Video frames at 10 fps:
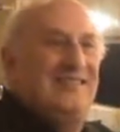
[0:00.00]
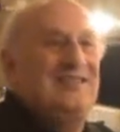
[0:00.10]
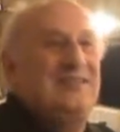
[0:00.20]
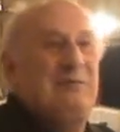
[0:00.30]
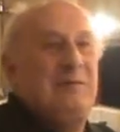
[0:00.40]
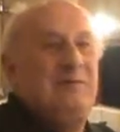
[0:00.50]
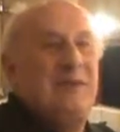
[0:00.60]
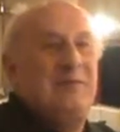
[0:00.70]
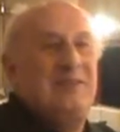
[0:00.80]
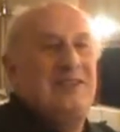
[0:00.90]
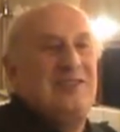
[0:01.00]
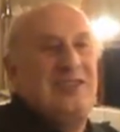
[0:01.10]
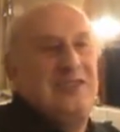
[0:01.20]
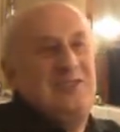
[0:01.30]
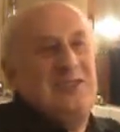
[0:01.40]
So we rapidly
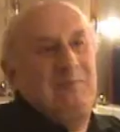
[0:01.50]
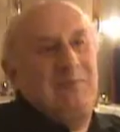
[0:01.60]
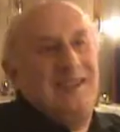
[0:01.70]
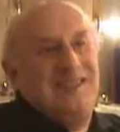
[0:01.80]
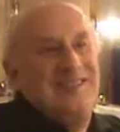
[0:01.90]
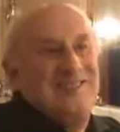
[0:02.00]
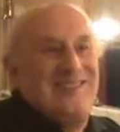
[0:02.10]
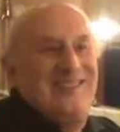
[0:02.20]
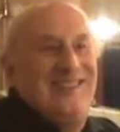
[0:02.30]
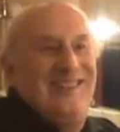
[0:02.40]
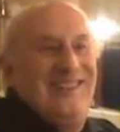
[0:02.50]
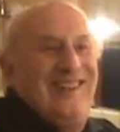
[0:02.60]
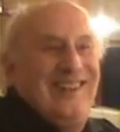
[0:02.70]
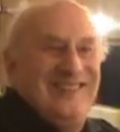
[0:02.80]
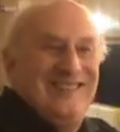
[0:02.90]
changed it back and
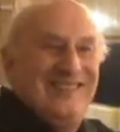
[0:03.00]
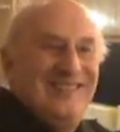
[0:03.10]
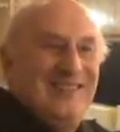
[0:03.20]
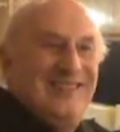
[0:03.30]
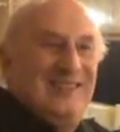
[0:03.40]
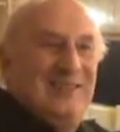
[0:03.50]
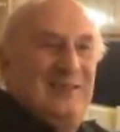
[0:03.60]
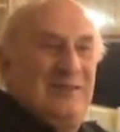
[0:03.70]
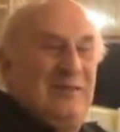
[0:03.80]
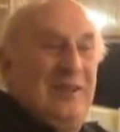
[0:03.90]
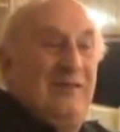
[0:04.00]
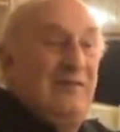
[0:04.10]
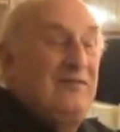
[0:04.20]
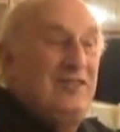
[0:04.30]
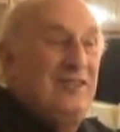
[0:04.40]
slung the... We've
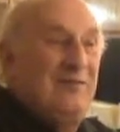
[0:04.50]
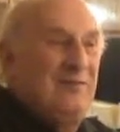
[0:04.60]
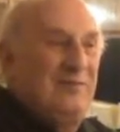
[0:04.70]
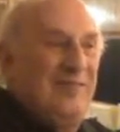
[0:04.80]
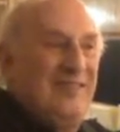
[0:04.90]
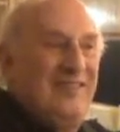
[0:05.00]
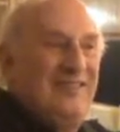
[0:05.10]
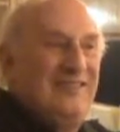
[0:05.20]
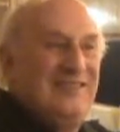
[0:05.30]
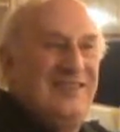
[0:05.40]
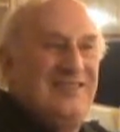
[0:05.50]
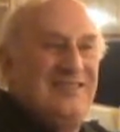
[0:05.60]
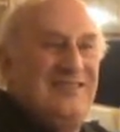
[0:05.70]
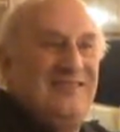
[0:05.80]
never seen that thing since.